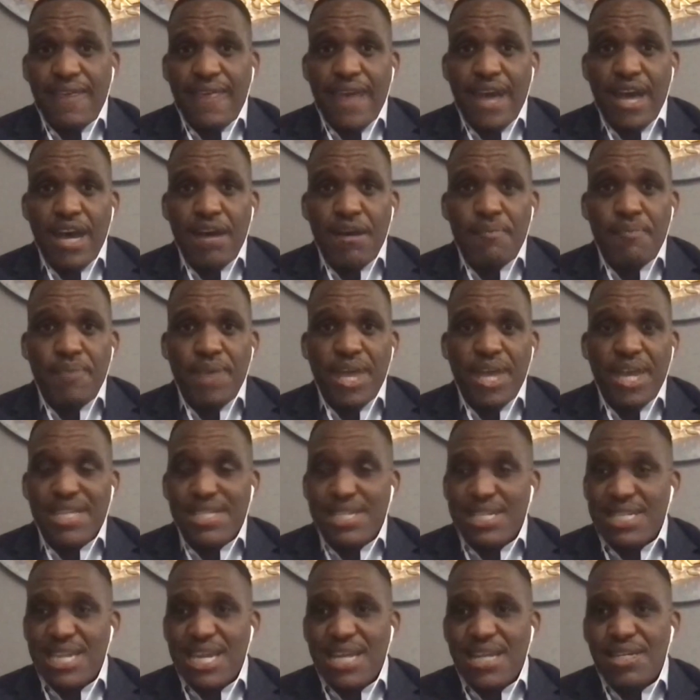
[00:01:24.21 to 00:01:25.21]
um, and has
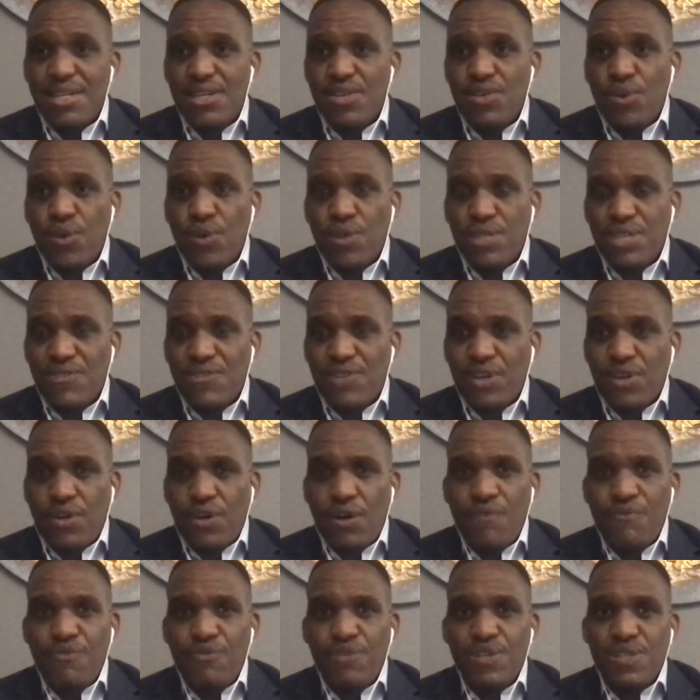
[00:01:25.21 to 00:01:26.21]
attended all seven
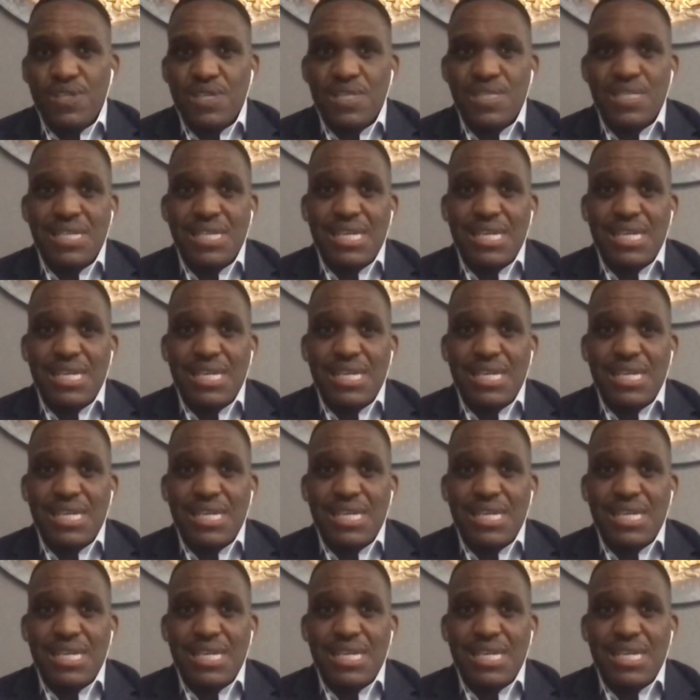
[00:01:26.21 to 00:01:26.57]
conferences.